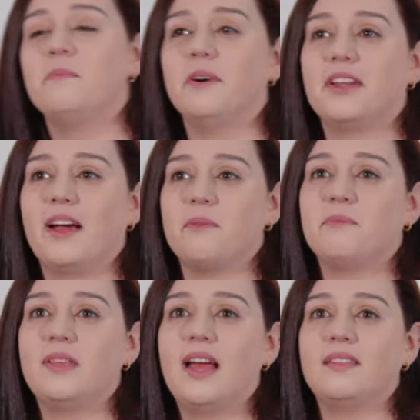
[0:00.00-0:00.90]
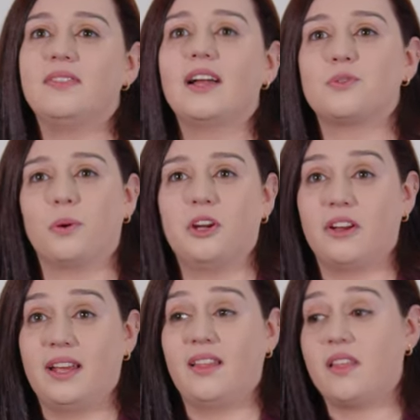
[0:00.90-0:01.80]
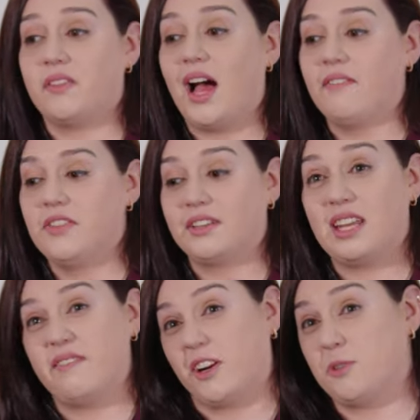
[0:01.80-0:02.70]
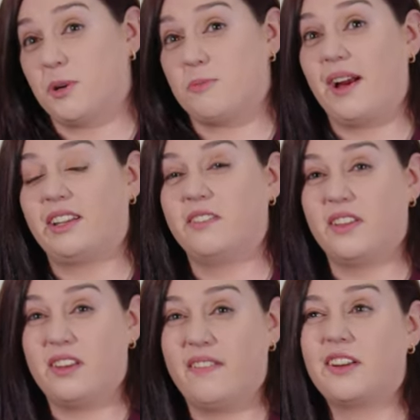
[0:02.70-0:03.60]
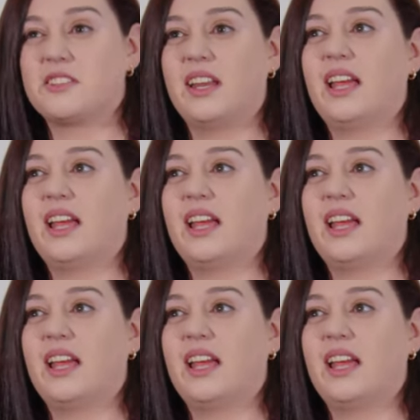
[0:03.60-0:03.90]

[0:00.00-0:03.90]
But um, that's where you're going to uh, having that diverse perspective and the diversity,